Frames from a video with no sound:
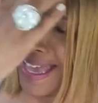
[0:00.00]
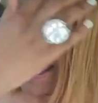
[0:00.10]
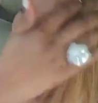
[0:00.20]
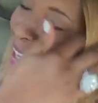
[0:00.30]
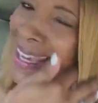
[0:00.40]

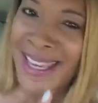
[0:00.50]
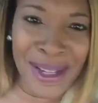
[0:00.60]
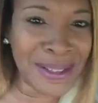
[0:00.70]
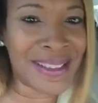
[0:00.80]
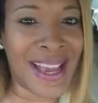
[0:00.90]
I
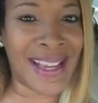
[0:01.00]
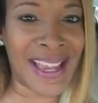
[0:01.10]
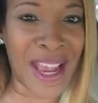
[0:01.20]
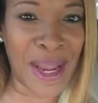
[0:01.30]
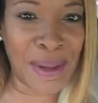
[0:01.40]
killed that
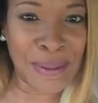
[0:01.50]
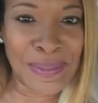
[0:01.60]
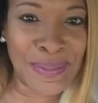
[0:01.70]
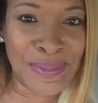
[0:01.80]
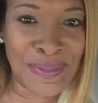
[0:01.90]
game.
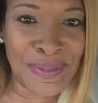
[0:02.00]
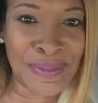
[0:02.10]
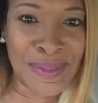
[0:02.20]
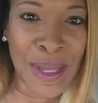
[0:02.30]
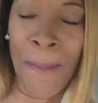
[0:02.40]

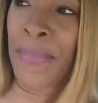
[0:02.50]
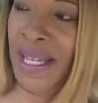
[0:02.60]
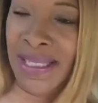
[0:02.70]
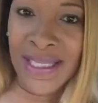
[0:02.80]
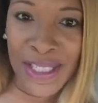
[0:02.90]

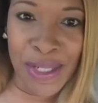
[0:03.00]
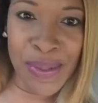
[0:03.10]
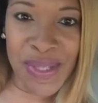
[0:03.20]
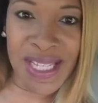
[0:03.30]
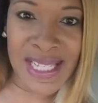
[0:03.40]
But, you know,
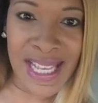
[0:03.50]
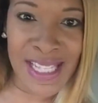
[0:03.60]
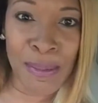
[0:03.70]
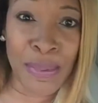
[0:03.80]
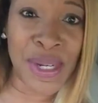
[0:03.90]

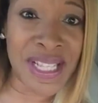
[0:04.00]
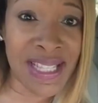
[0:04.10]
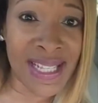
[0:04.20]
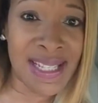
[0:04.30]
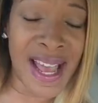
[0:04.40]
success breeds
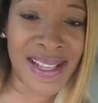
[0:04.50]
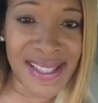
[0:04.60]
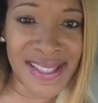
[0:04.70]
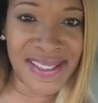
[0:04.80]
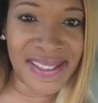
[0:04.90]

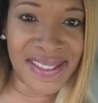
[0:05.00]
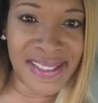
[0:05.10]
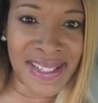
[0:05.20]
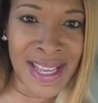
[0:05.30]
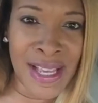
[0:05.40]
success.
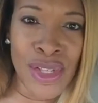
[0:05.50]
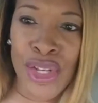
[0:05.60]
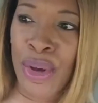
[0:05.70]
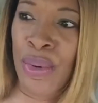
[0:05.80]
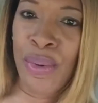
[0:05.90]

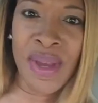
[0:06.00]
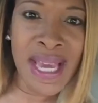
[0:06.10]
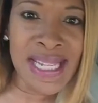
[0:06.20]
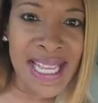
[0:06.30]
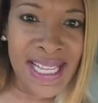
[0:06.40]
So we
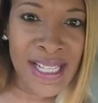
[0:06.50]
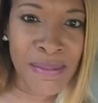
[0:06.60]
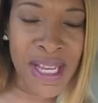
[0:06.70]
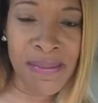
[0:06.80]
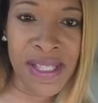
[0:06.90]
got to take
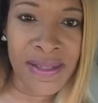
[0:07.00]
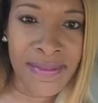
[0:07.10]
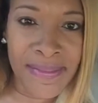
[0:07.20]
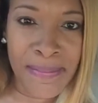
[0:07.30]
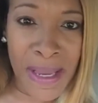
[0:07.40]
sometimes
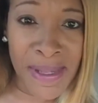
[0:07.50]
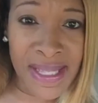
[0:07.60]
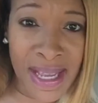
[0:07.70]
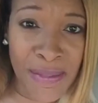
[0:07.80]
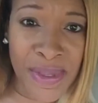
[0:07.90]
baby
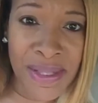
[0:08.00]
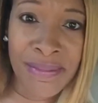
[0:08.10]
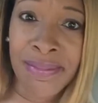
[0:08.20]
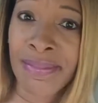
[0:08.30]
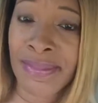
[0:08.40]
steps.
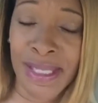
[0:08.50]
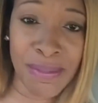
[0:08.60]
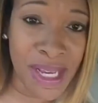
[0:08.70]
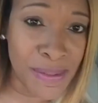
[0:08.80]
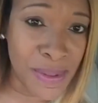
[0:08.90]

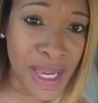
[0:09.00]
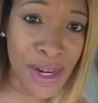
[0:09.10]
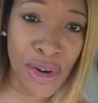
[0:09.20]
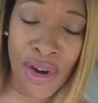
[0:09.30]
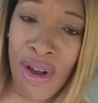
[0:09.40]
Sometimes we got to
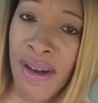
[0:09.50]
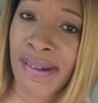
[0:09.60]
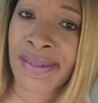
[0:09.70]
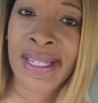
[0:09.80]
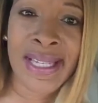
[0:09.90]

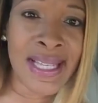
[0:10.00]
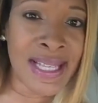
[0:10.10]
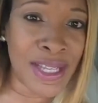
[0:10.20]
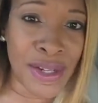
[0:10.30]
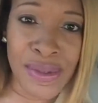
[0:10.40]
crawl,
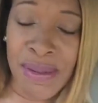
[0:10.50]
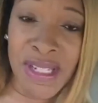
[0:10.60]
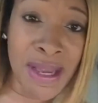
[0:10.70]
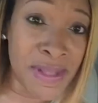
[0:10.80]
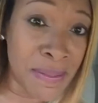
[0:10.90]
you know,
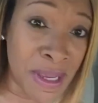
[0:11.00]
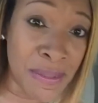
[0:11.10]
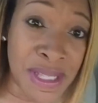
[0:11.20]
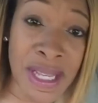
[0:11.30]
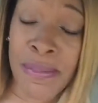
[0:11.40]
sometimes they're
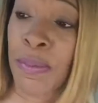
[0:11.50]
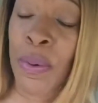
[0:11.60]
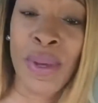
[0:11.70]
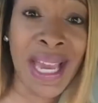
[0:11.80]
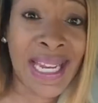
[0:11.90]
baby steps,
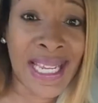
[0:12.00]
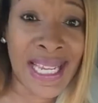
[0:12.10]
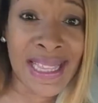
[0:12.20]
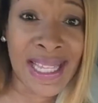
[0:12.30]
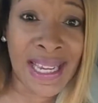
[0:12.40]
but we got to
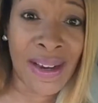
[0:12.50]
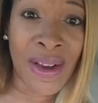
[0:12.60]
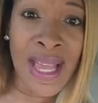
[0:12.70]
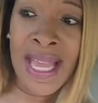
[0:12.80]
get there.